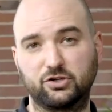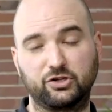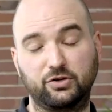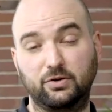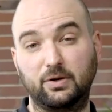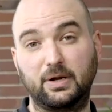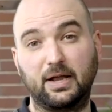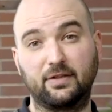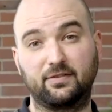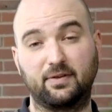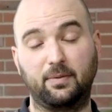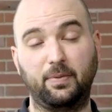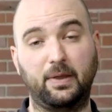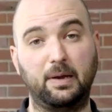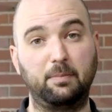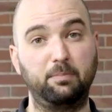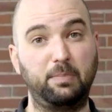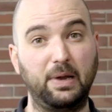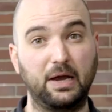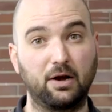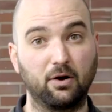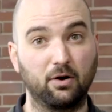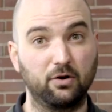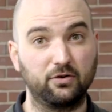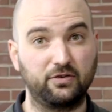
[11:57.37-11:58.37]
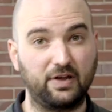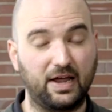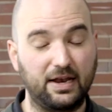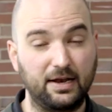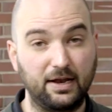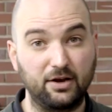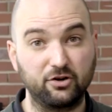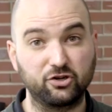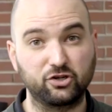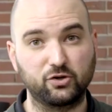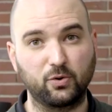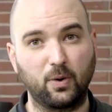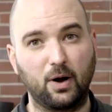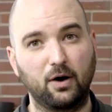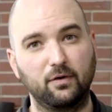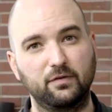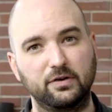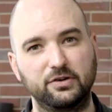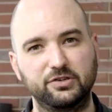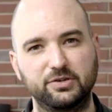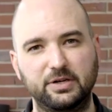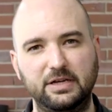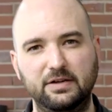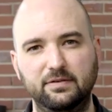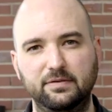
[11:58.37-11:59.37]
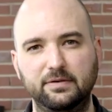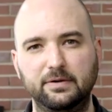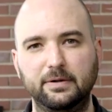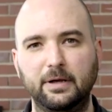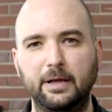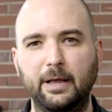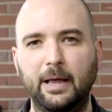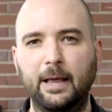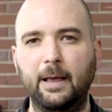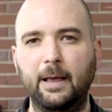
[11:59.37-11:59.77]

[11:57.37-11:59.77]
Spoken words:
Should you get something bigger, 10-inch, 12-inch even?